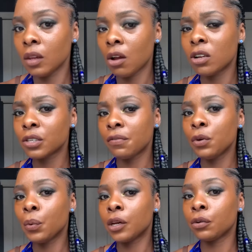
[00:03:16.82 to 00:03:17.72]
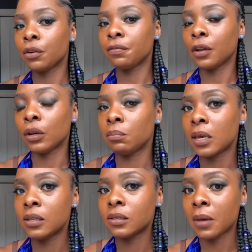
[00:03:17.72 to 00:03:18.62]
Also, if you want to do the floating
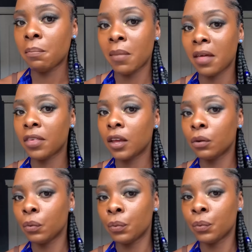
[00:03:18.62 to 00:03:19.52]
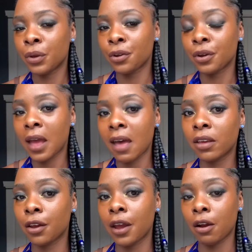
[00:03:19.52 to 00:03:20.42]
beads method, when you're having your
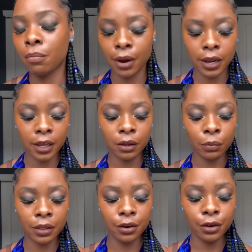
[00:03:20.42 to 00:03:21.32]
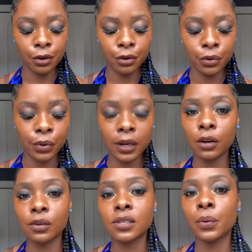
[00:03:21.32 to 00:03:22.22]
hair braided, whether you're doing it or
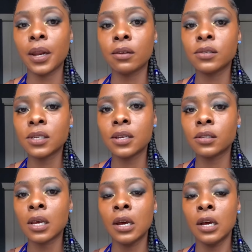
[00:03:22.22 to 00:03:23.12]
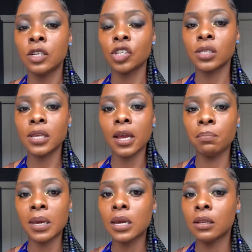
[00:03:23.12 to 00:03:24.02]
someone else is, just take a bead.